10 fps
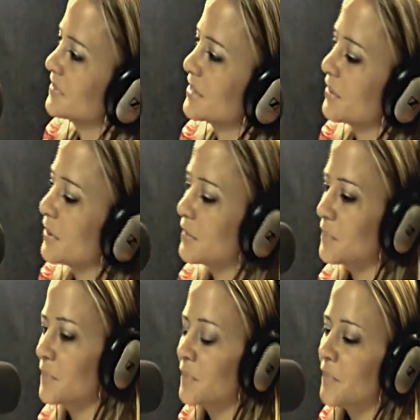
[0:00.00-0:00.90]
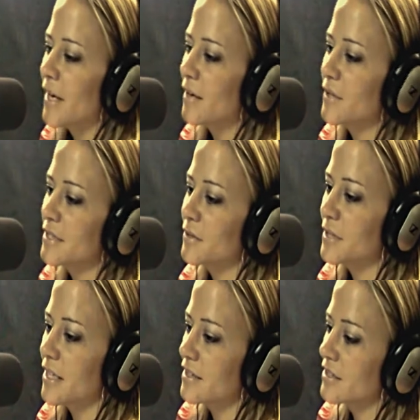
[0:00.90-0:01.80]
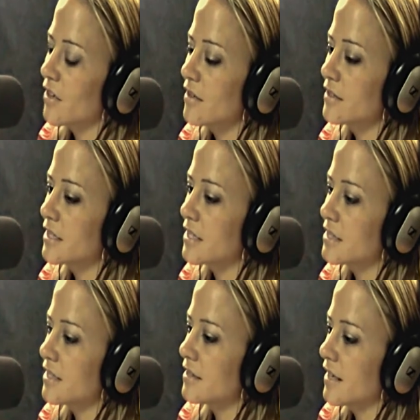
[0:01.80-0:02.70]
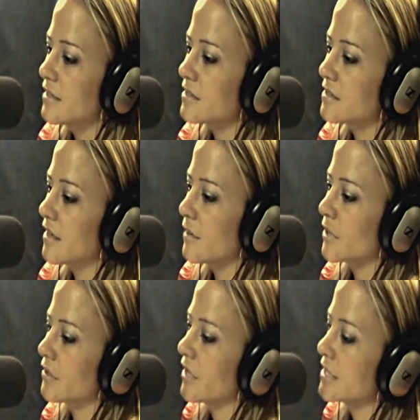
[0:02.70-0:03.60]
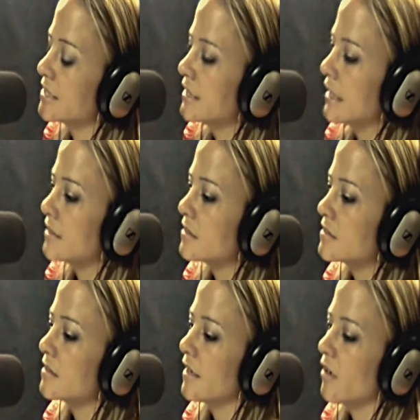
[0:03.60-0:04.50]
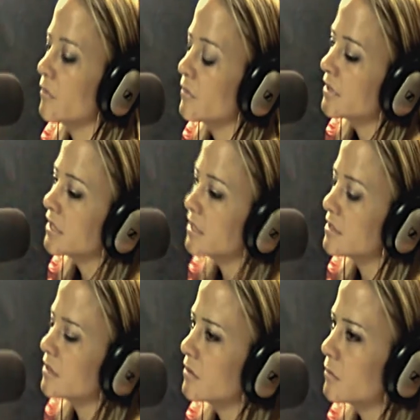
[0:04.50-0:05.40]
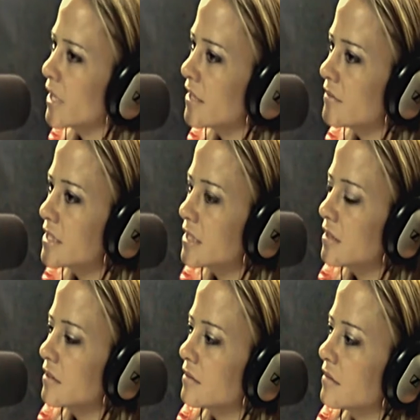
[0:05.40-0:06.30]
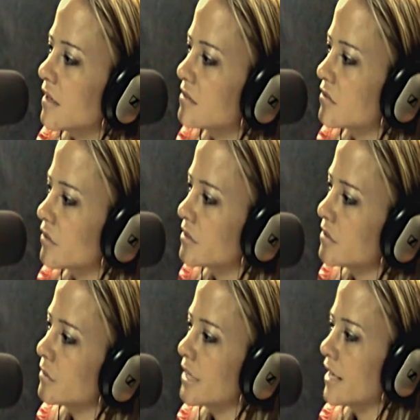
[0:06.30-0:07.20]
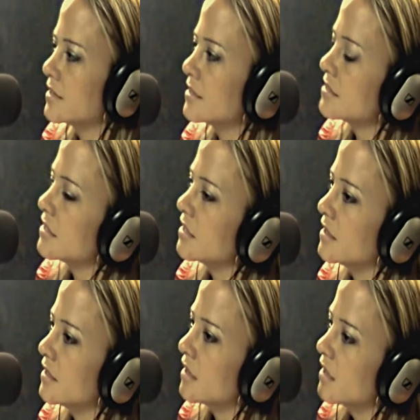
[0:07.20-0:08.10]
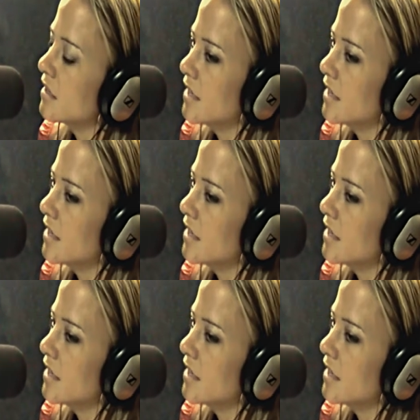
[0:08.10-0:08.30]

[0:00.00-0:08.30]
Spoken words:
So as soon as I got to college, I did. I went crazy. I got really into the rave scene. I started doing ecstasy.